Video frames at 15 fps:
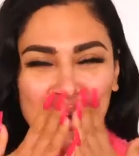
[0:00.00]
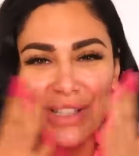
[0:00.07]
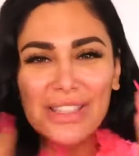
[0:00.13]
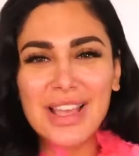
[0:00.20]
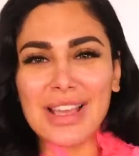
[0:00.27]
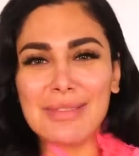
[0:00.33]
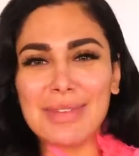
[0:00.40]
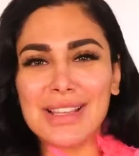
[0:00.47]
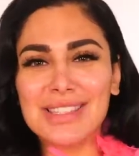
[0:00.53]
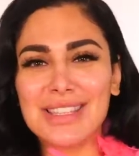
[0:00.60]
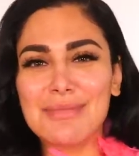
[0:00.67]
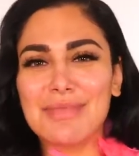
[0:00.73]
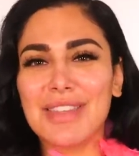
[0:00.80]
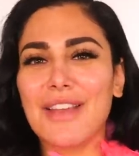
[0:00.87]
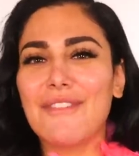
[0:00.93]
We're talking about
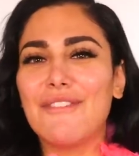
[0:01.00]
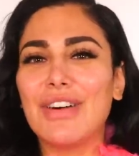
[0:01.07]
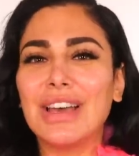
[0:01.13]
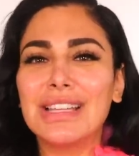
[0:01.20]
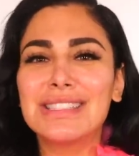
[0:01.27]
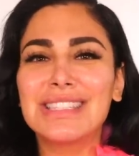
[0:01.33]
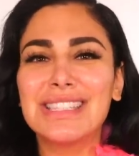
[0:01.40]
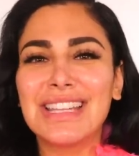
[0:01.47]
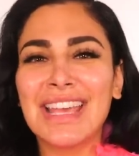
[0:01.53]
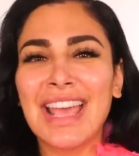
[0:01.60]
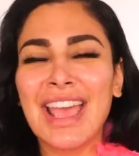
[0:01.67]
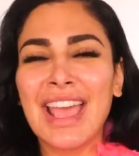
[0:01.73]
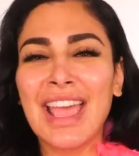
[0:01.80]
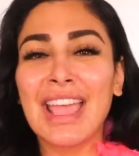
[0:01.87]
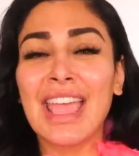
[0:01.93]
something fun
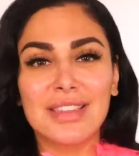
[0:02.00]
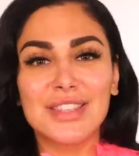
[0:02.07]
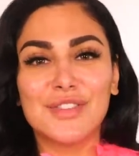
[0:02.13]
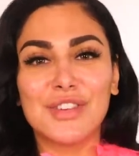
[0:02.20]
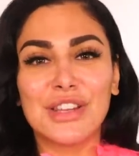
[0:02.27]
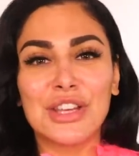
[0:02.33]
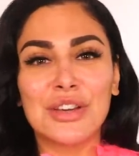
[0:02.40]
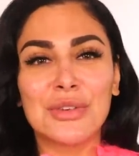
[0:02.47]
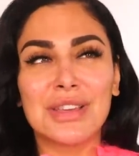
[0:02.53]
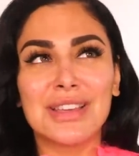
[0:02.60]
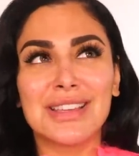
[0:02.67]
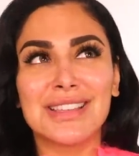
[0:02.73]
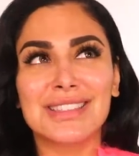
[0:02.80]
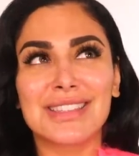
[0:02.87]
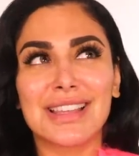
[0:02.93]
today. This video
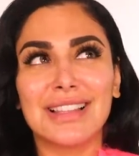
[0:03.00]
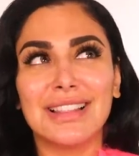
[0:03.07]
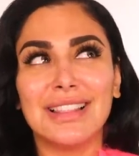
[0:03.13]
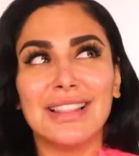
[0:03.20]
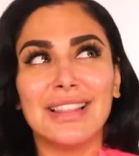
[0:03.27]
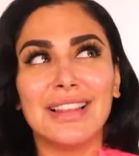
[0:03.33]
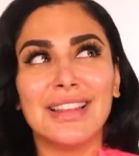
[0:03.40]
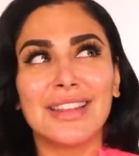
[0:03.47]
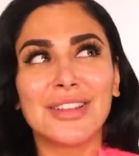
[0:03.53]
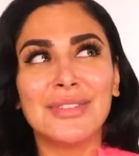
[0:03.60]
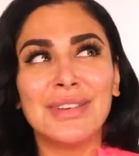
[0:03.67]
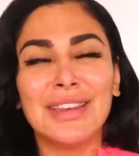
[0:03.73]
is a little